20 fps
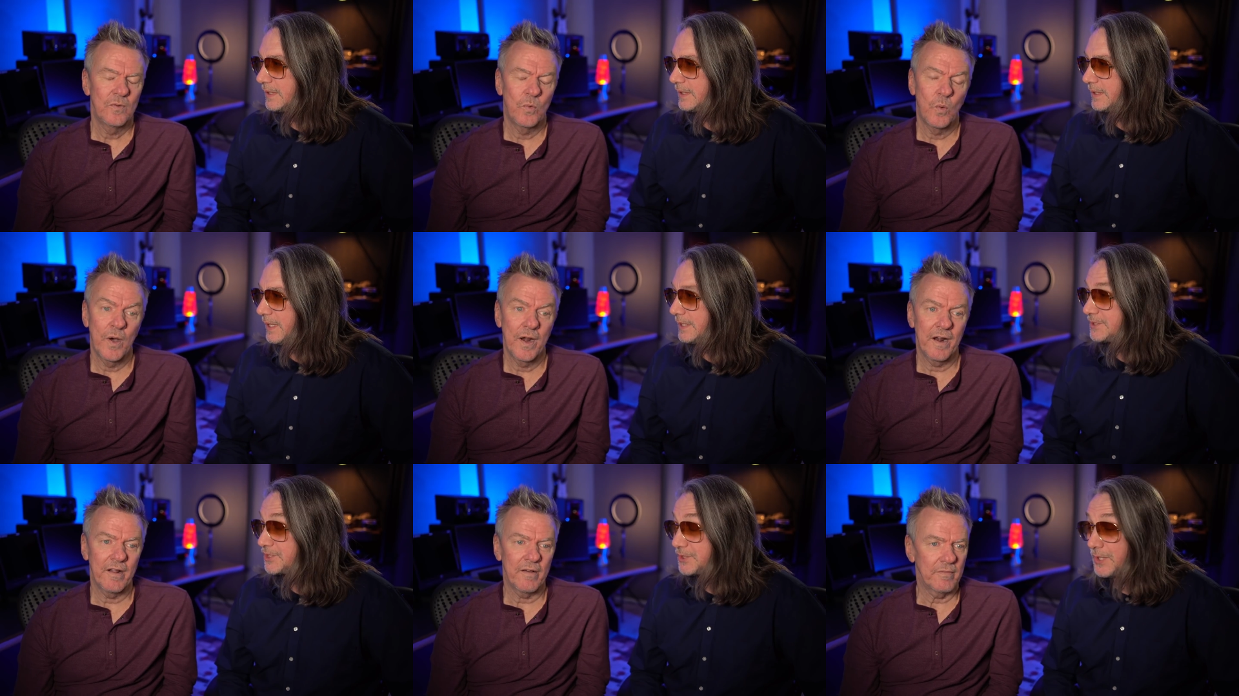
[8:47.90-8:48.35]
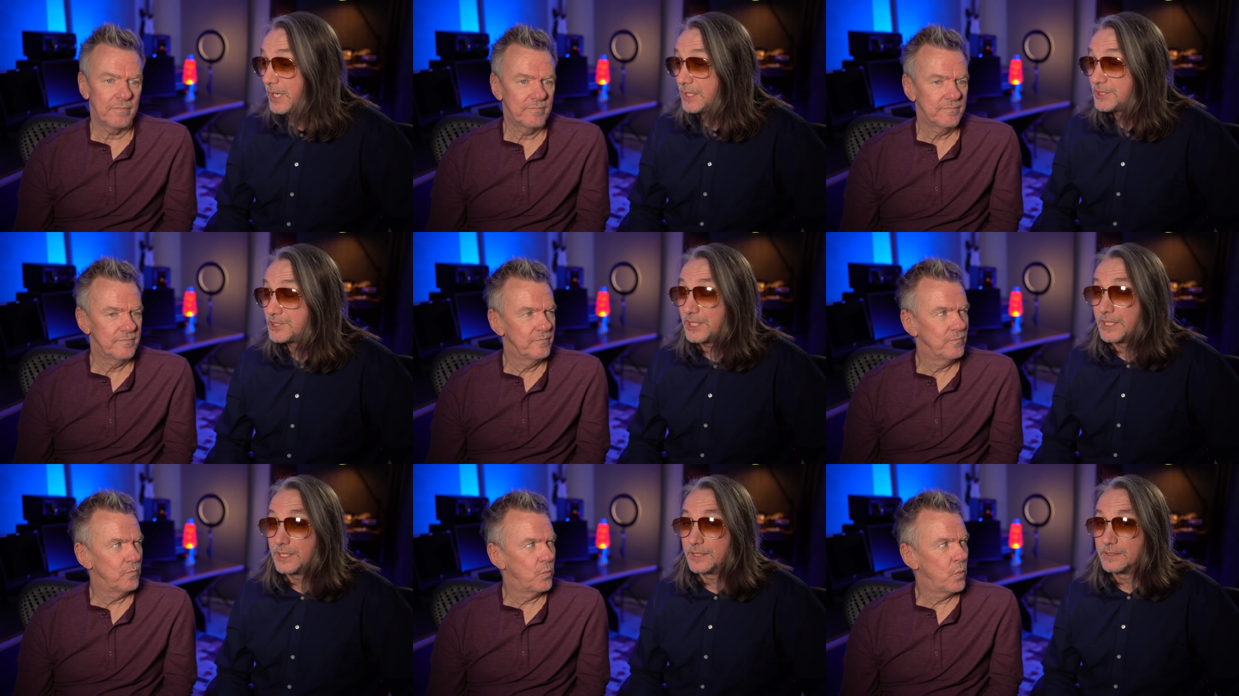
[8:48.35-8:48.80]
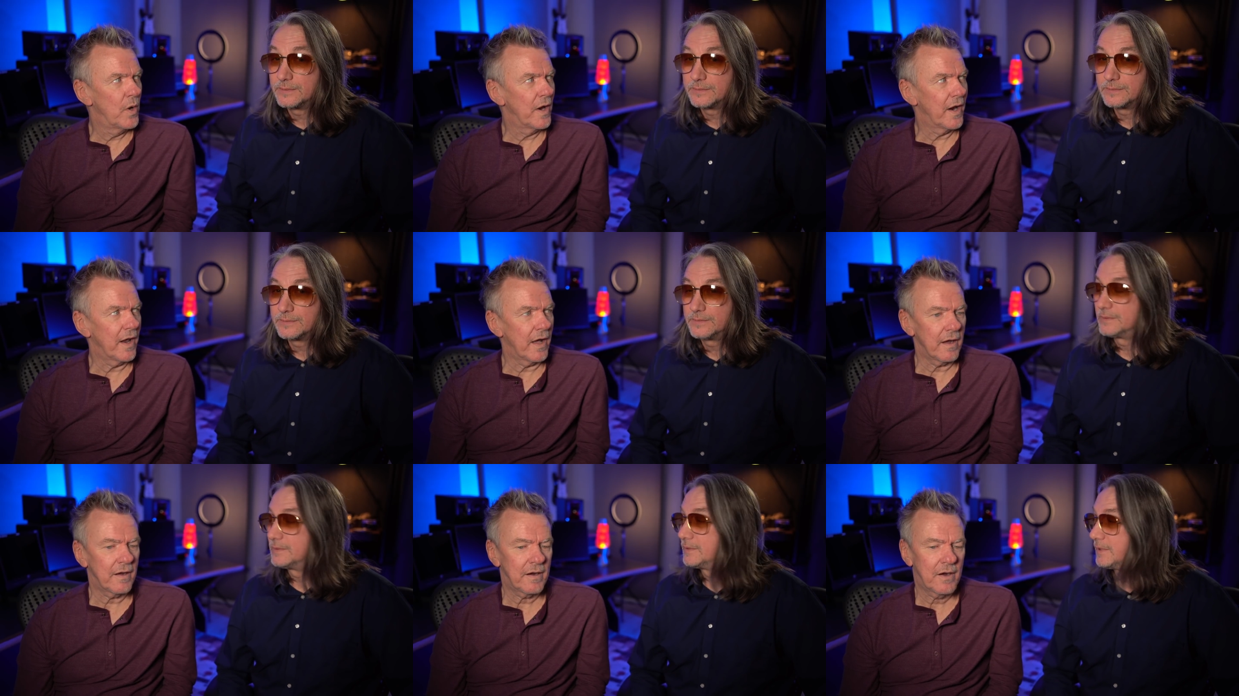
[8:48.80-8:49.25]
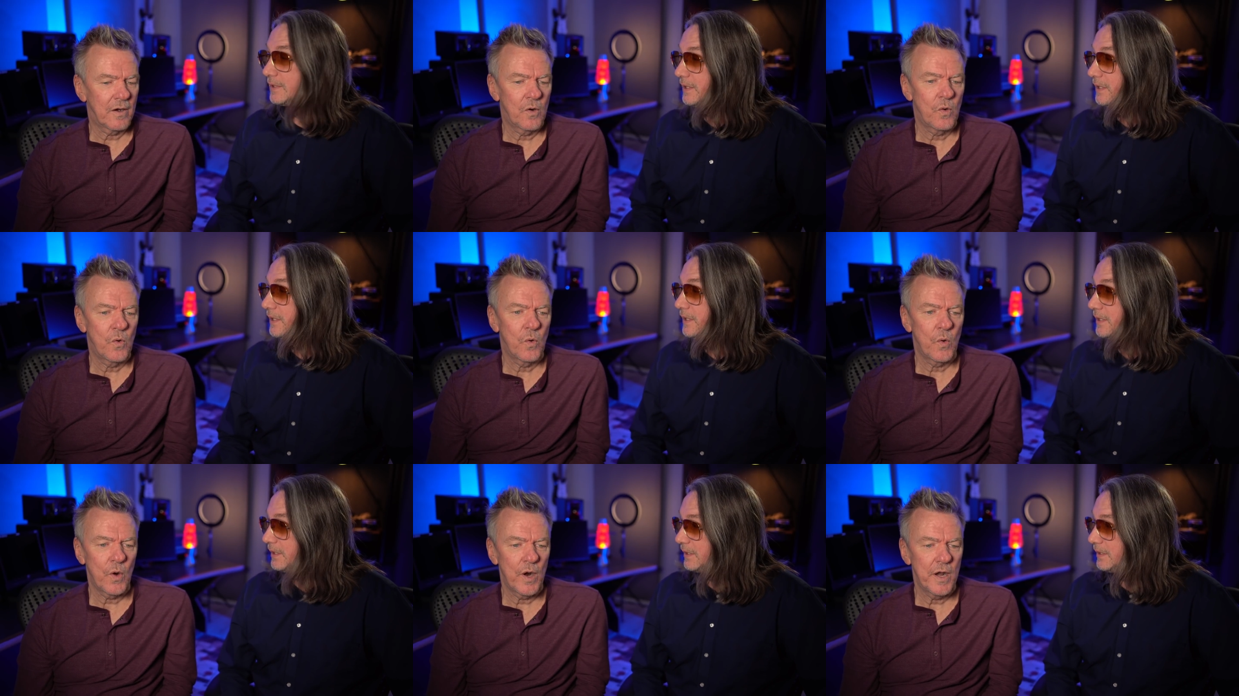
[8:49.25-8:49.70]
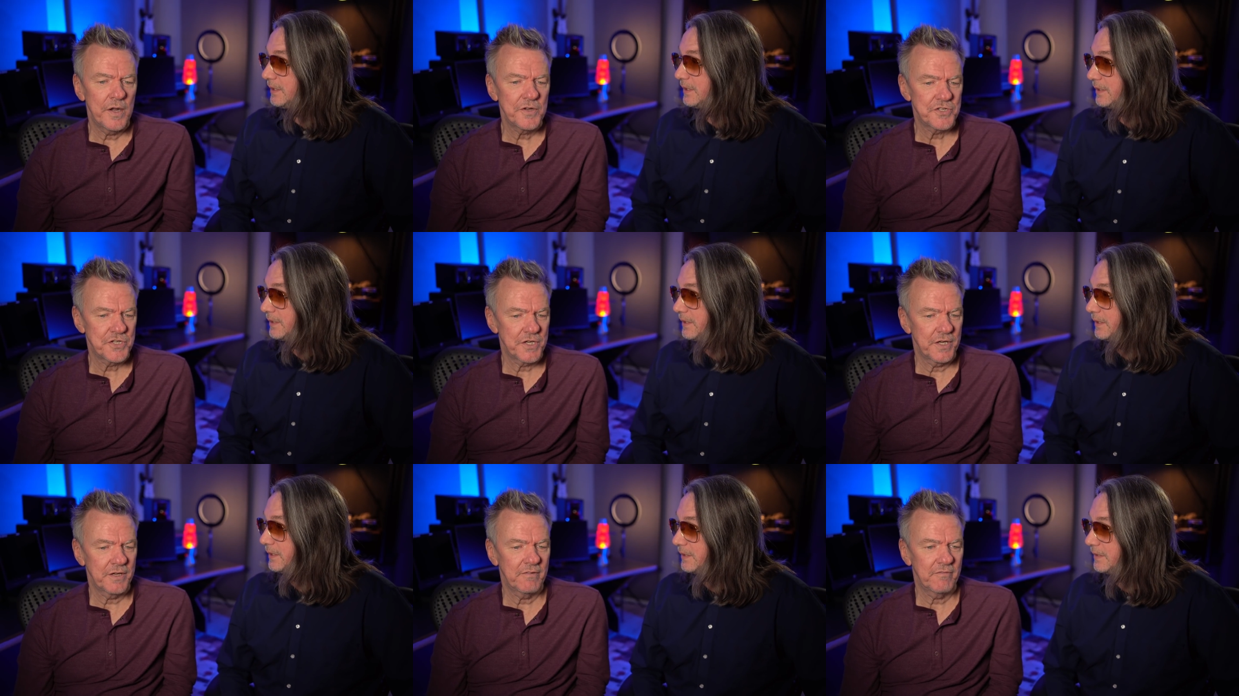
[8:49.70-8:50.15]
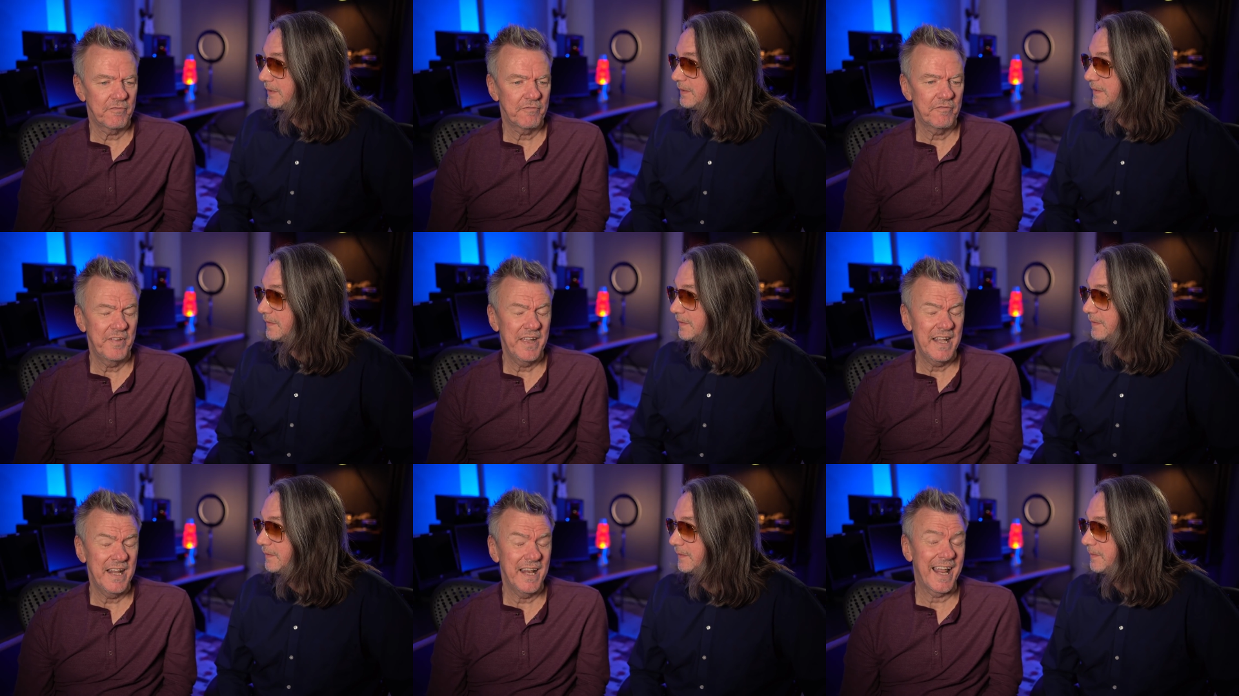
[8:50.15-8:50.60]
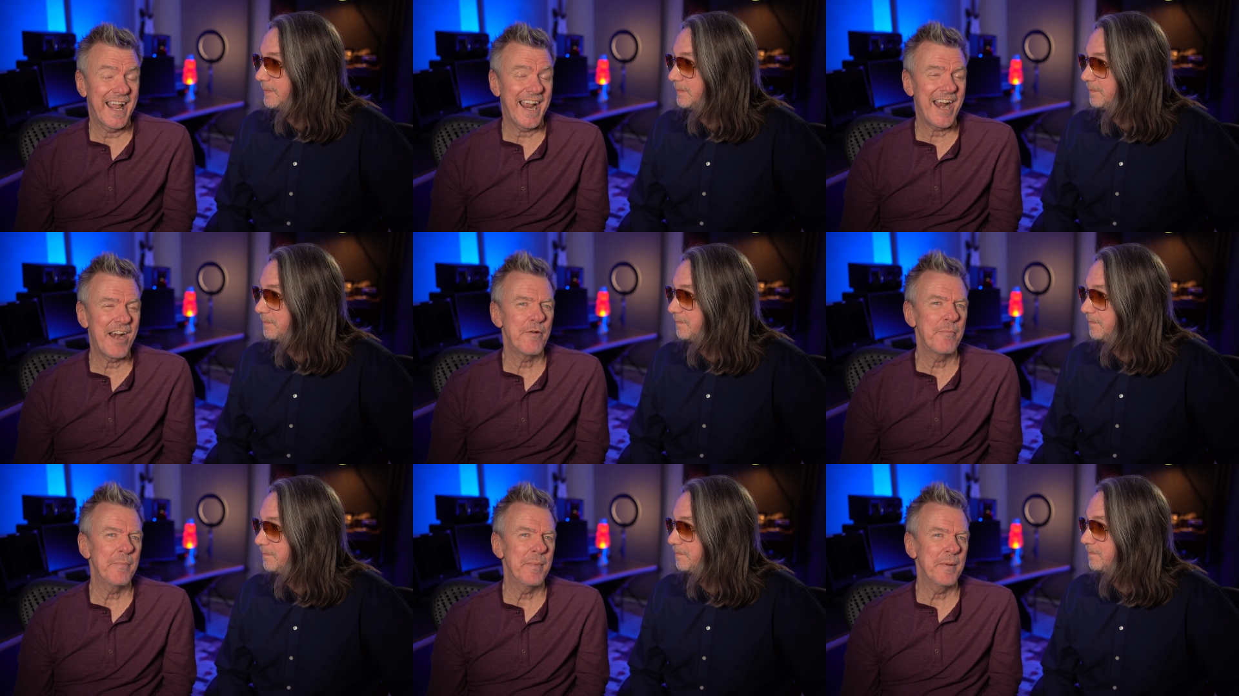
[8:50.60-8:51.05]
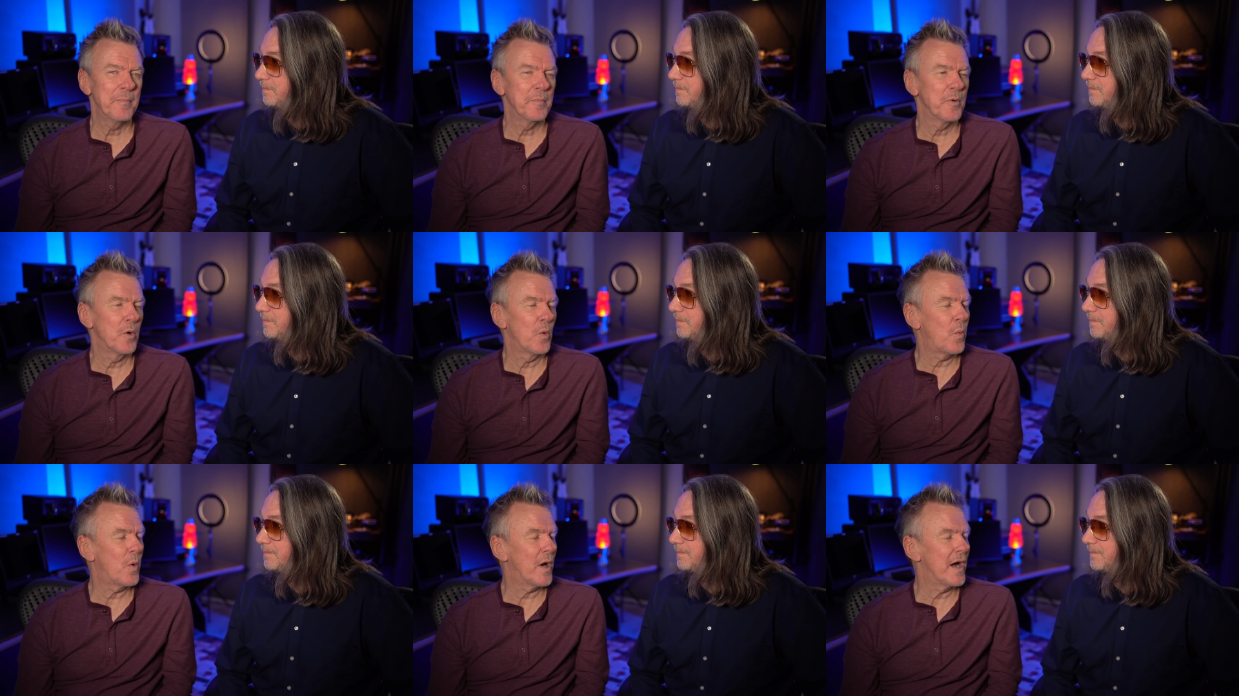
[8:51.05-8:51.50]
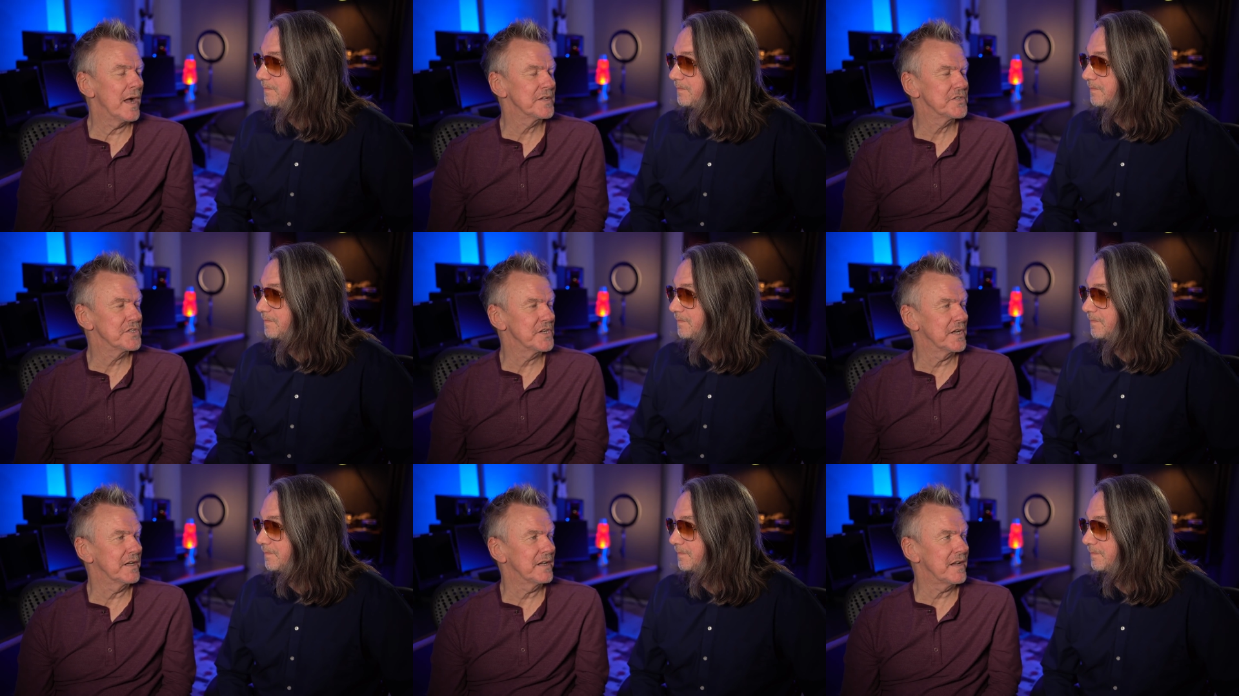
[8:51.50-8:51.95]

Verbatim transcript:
Speaker 1: what a, crushing. What a crushing feeling. I remember watching a